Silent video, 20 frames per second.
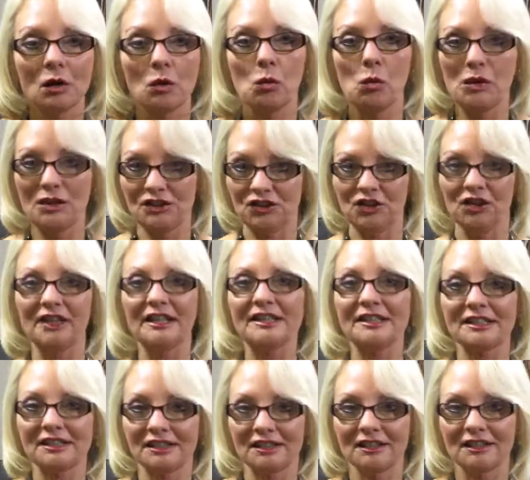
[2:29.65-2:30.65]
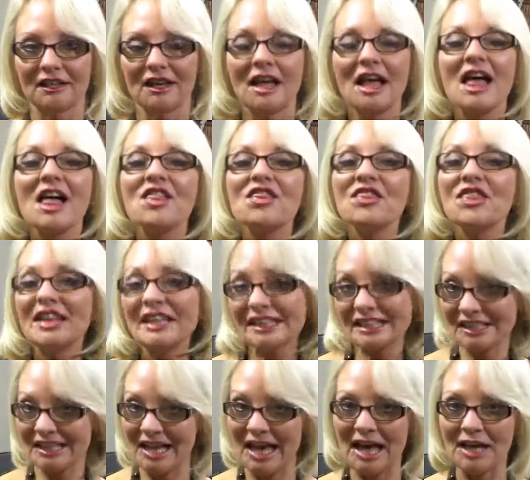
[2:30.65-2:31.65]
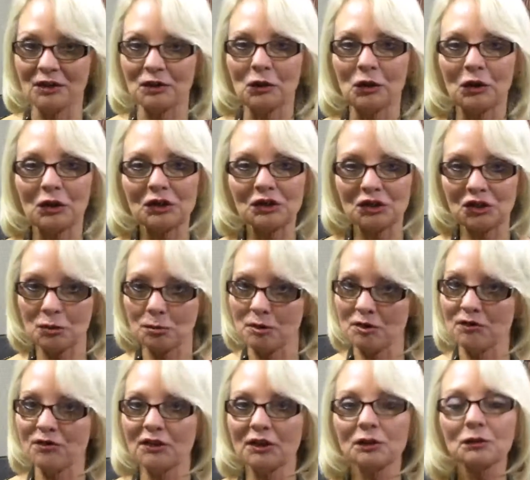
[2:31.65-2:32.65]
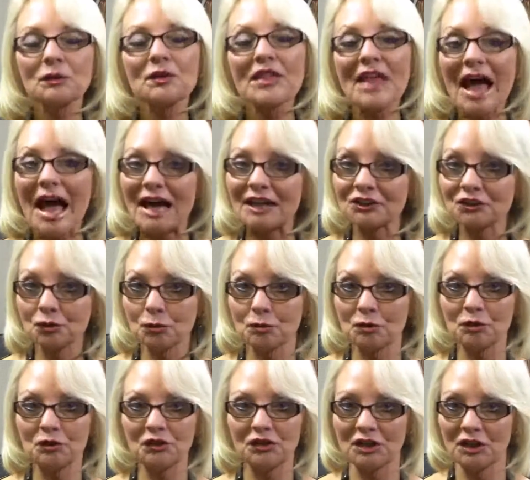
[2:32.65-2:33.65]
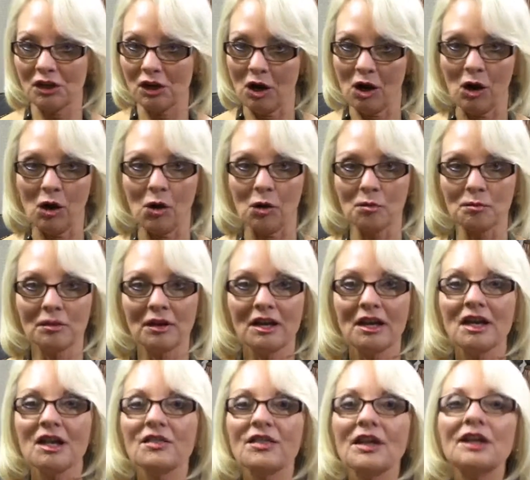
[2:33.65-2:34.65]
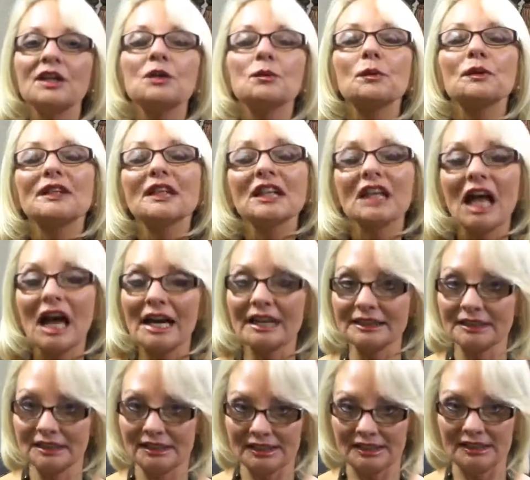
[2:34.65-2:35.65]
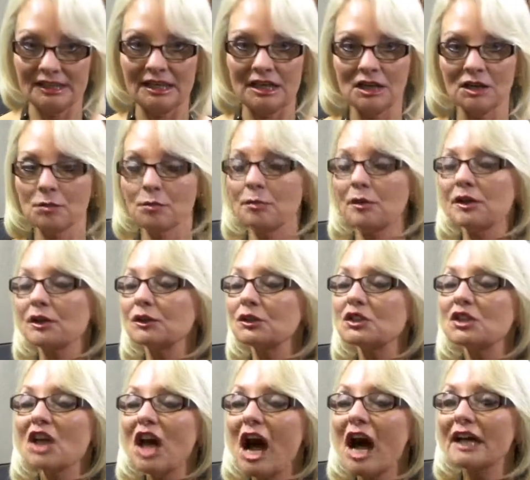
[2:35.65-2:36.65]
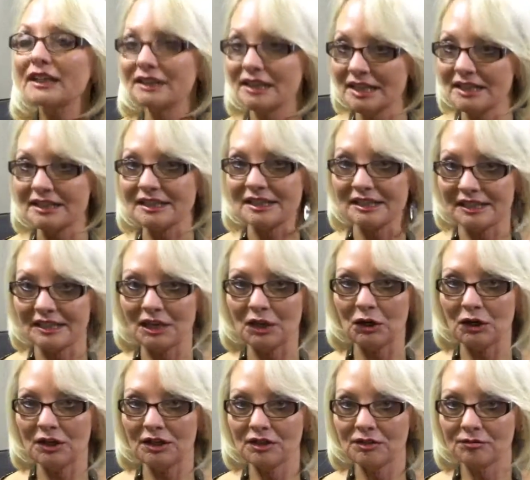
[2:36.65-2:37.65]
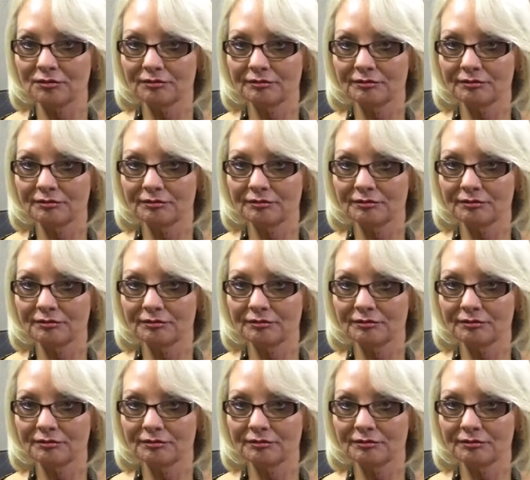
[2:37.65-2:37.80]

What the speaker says: Wish list. This category should be filled with attributes in a home that you would like to see but are not necessary.